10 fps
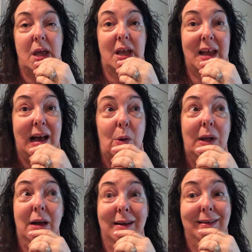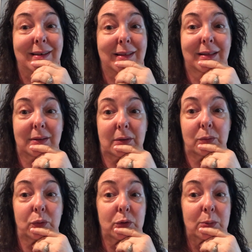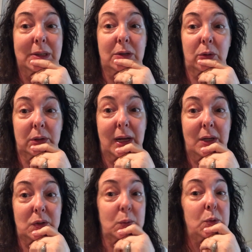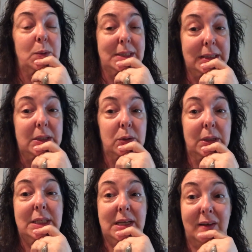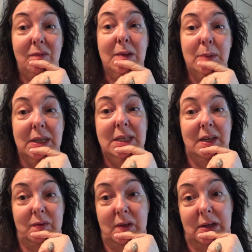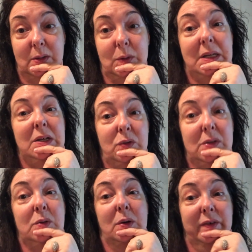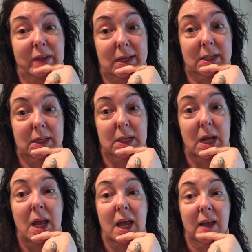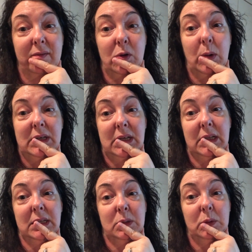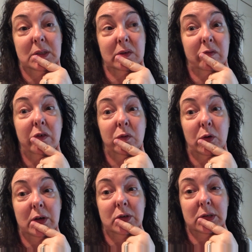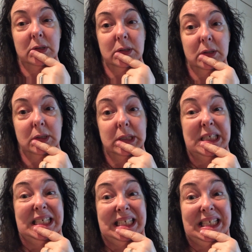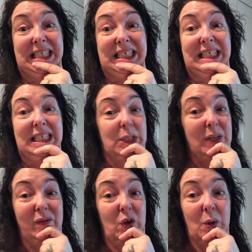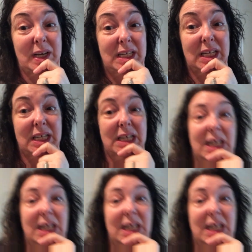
and how i got it in that little room in the old house which was literally 10 feet by 10 feet it was 100 square feet i have no idea this one's over 400 so I have no idea.